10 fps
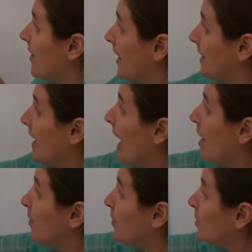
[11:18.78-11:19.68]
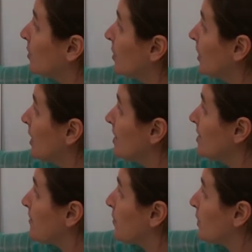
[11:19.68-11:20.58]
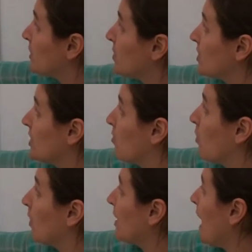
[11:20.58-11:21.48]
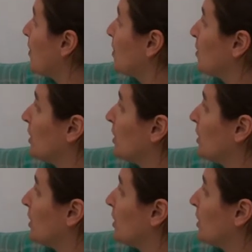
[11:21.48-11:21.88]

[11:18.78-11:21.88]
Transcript: that capital goods, producing more capital